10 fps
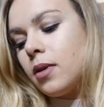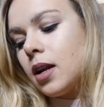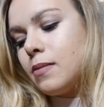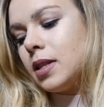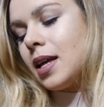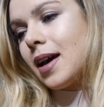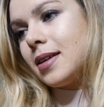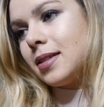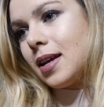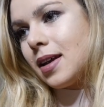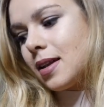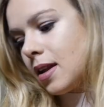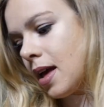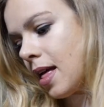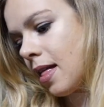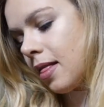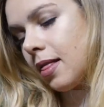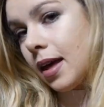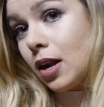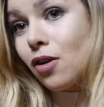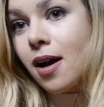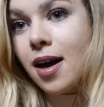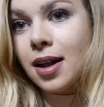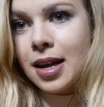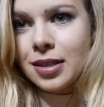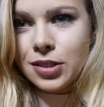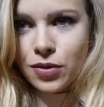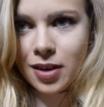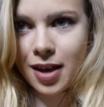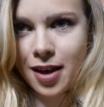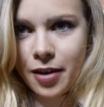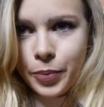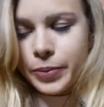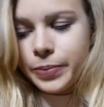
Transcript: We're gonna put the ice in later on into the cup.